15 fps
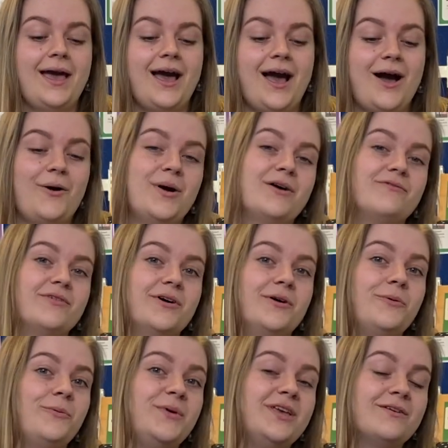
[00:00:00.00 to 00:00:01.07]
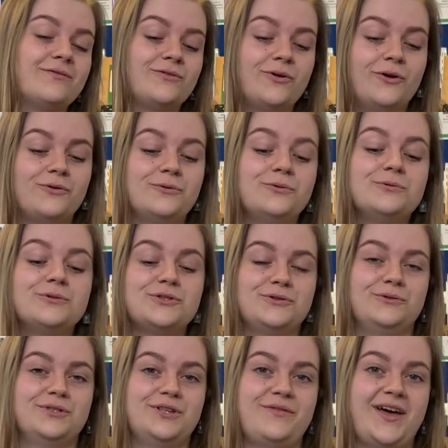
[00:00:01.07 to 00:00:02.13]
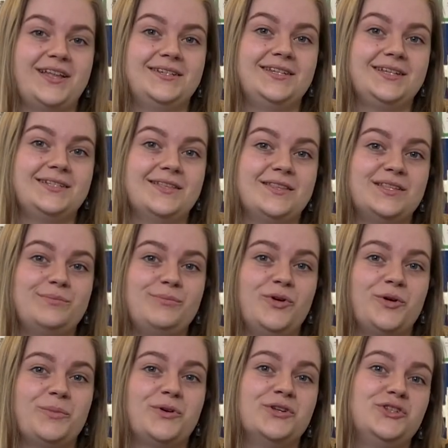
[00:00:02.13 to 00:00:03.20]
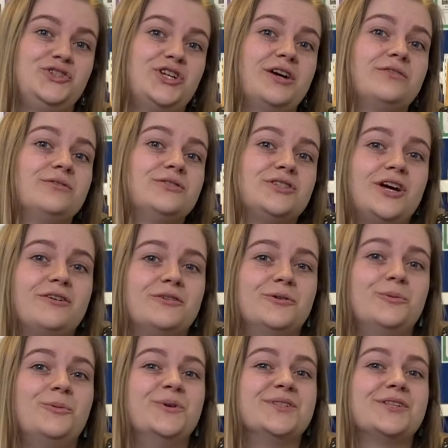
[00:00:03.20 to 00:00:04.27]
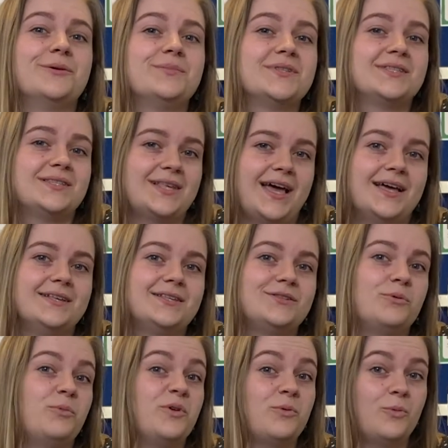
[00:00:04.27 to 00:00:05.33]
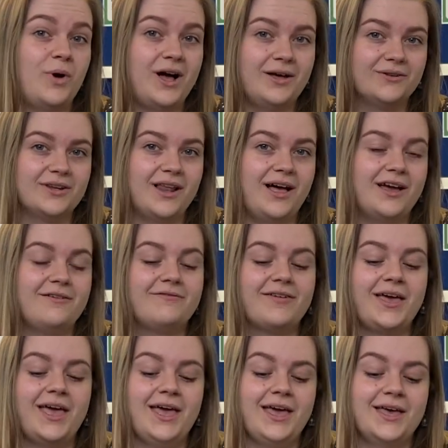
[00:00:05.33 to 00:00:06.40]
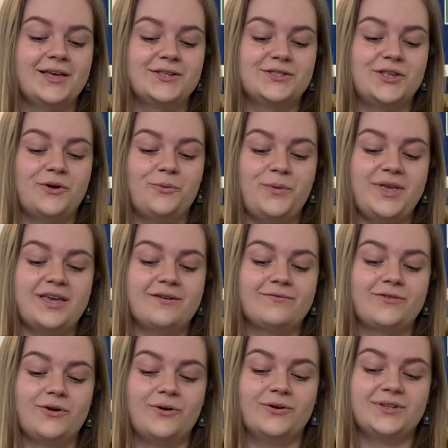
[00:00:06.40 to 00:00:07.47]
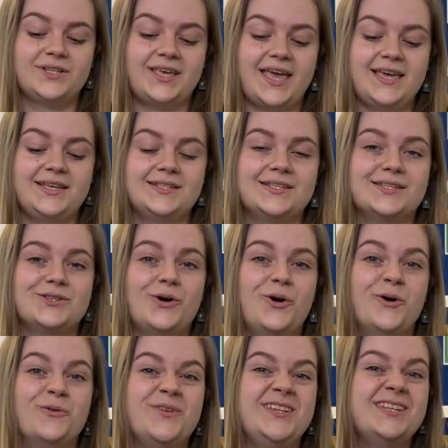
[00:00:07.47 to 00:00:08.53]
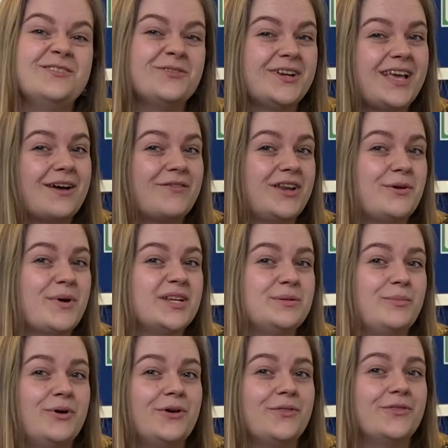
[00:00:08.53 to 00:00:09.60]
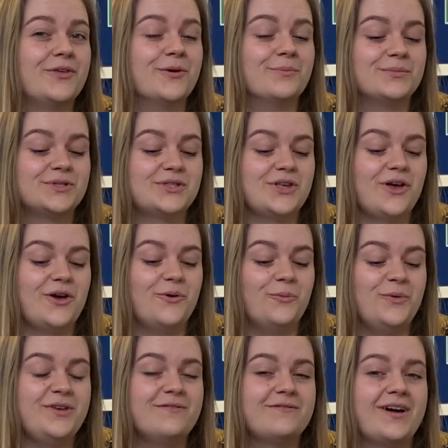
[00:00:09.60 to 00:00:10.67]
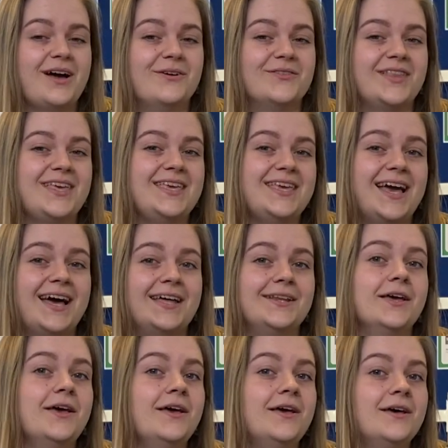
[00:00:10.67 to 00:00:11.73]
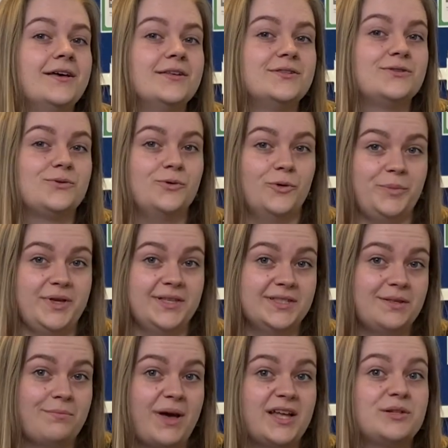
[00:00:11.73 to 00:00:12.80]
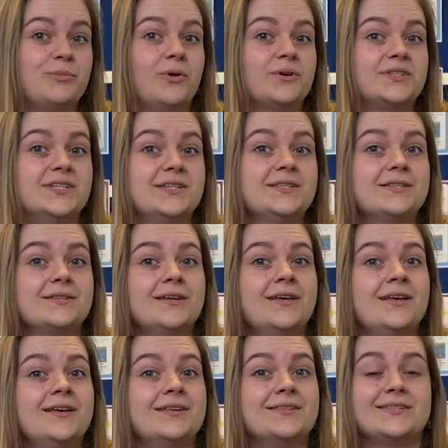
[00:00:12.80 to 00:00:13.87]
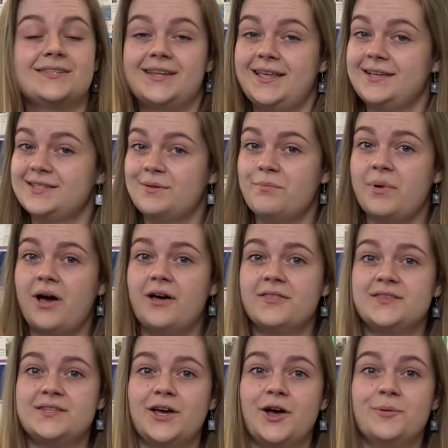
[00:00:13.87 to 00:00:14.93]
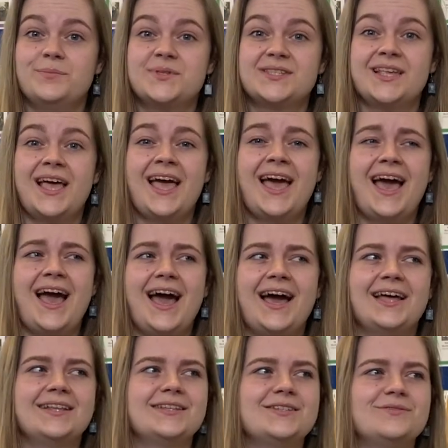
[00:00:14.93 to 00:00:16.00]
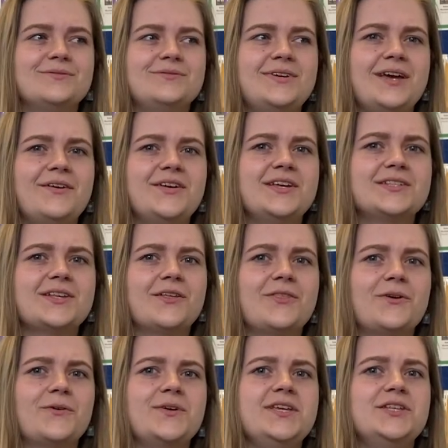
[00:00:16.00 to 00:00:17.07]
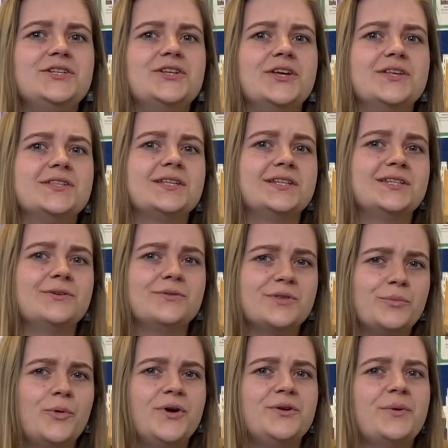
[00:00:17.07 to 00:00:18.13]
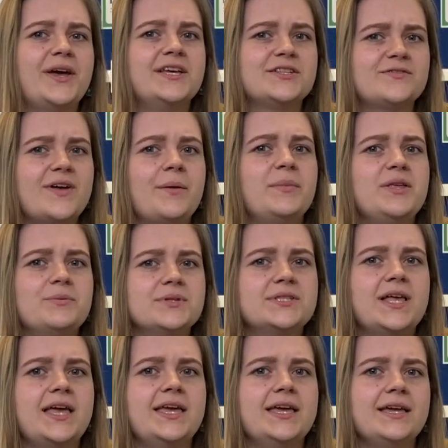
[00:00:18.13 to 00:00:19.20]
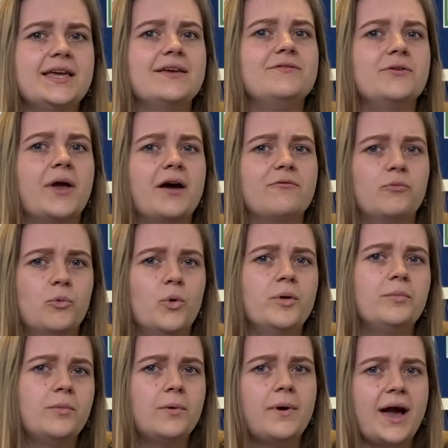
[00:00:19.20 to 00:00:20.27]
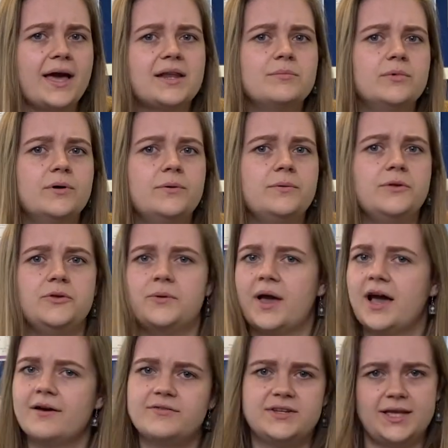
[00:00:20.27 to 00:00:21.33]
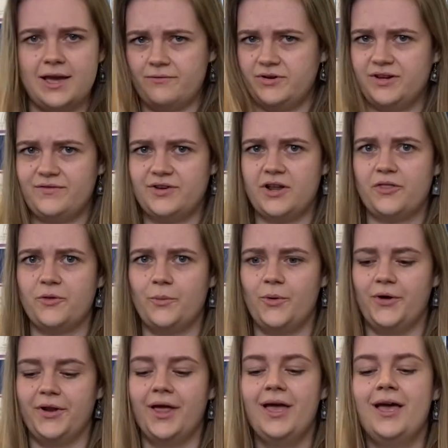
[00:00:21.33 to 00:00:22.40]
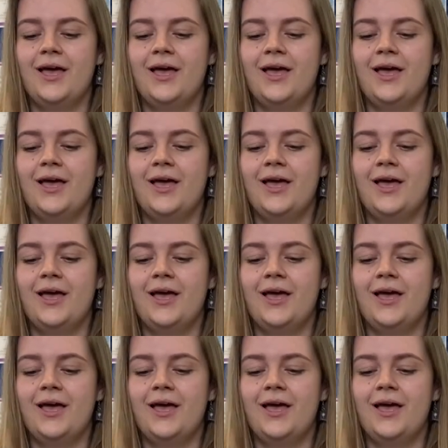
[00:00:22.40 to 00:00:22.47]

However, we have got all sorts of antics in this book because Gerald Durrell was obsessed with wildlife. So we have got cases of, he didn't really have anywhere to put them. So we found that he had scorpions in matchboxes, snakes in bathtubs, and various other creatures until the point where his family was saying, if you have one more animal, you have to get rid of another one,